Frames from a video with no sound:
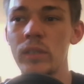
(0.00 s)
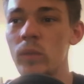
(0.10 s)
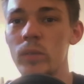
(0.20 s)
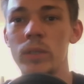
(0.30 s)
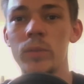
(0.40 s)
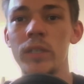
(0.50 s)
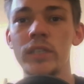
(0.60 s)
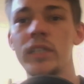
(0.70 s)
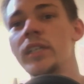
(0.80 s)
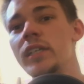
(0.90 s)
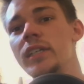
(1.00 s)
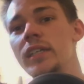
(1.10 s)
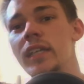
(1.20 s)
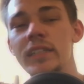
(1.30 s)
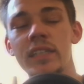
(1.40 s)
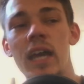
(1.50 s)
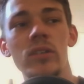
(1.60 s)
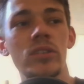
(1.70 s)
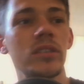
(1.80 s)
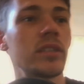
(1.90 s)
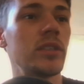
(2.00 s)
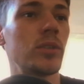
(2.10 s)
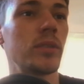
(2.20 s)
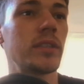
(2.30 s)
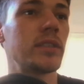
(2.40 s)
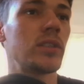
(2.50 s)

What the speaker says: and what the ins and outs into it.